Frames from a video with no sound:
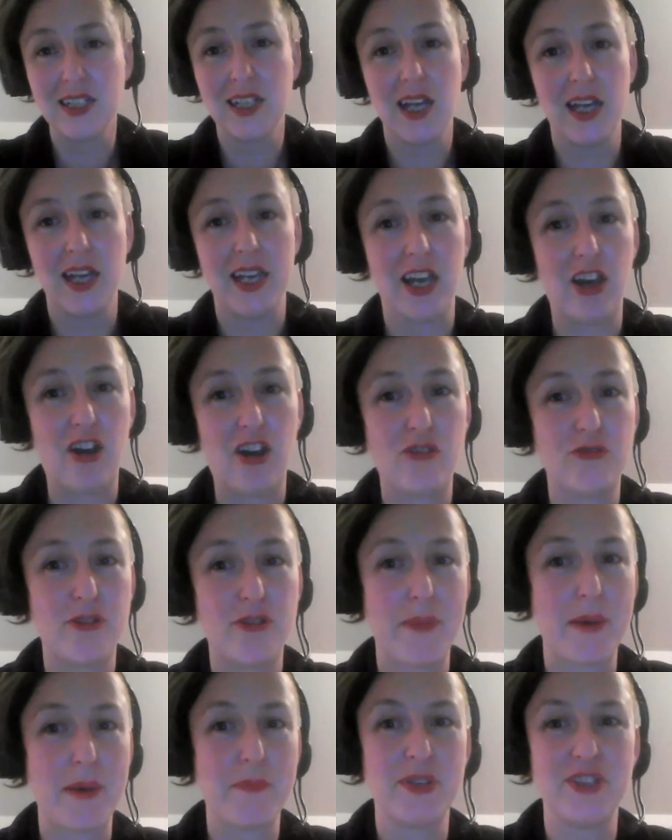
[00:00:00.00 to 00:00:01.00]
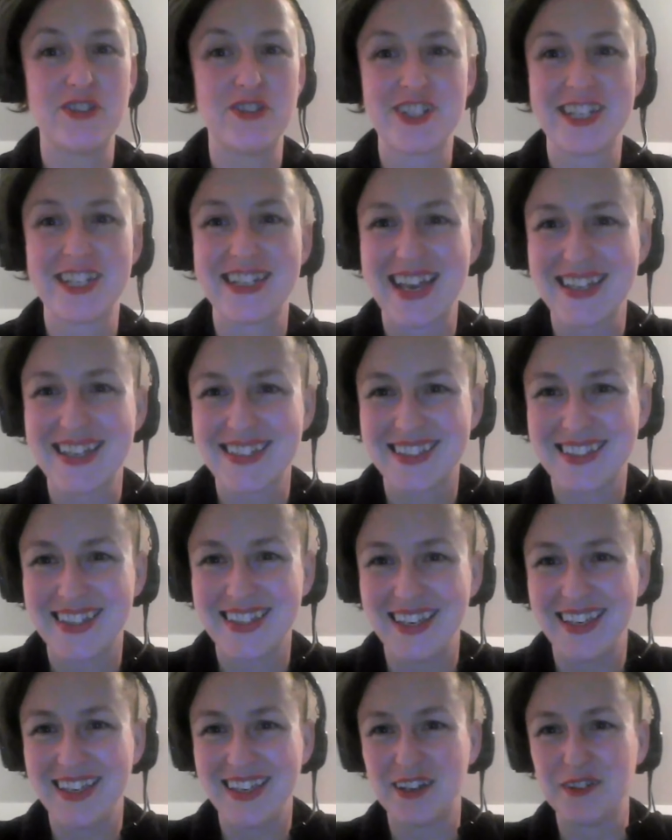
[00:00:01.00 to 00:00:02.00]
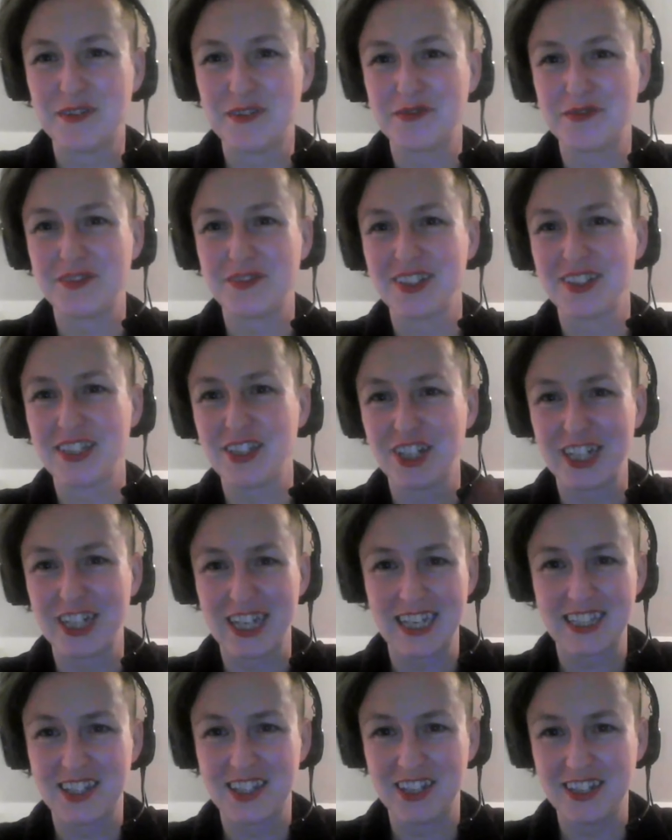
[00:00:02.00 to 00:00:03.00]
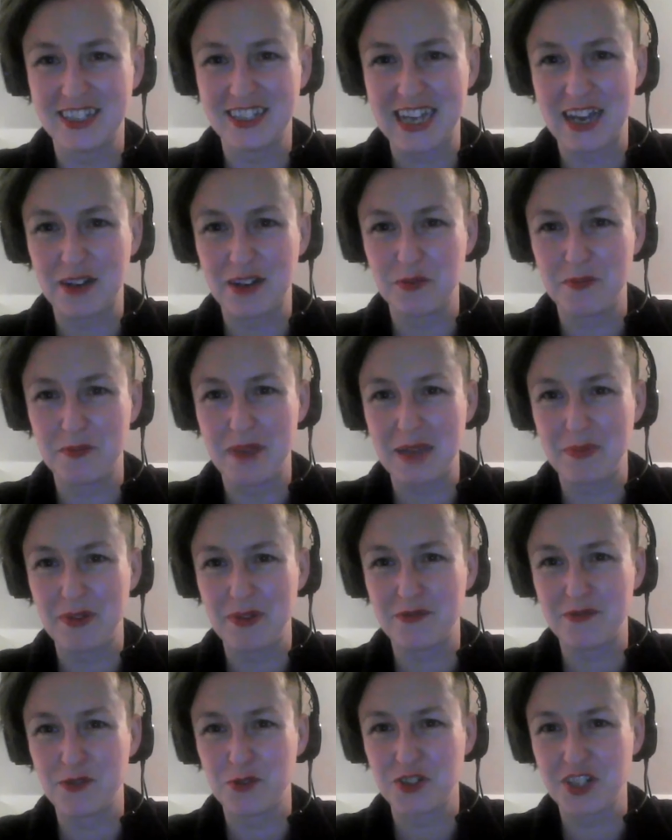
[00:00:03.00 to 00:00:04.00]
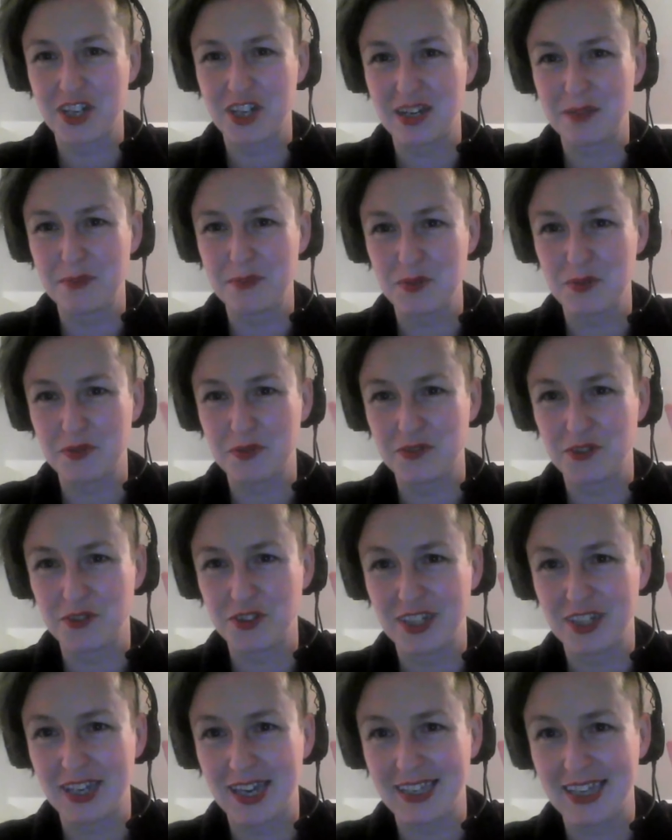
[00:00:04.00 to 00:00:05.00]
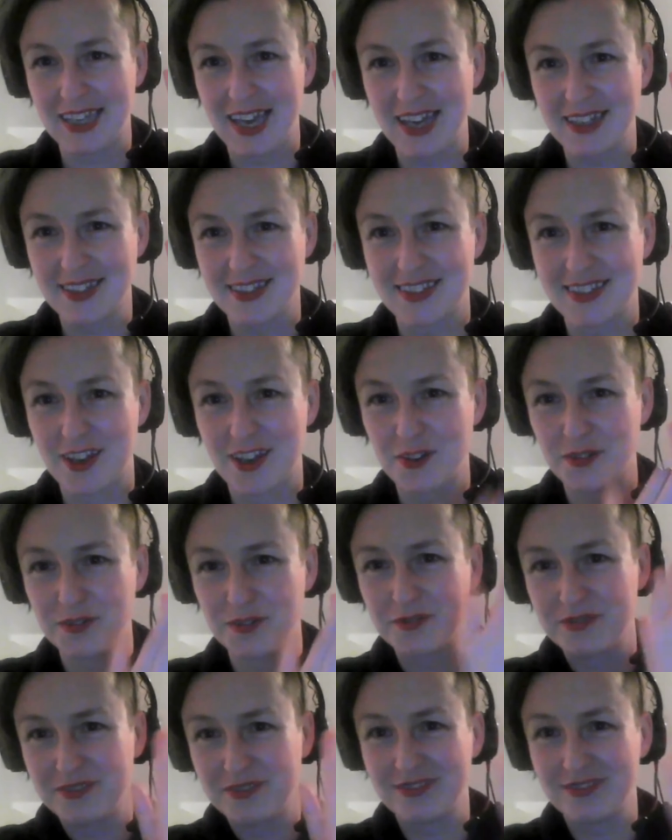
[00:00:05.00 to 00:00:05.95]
Remember your tenacity of, you're going to get turned down maybe 4 times before you get a yes. So,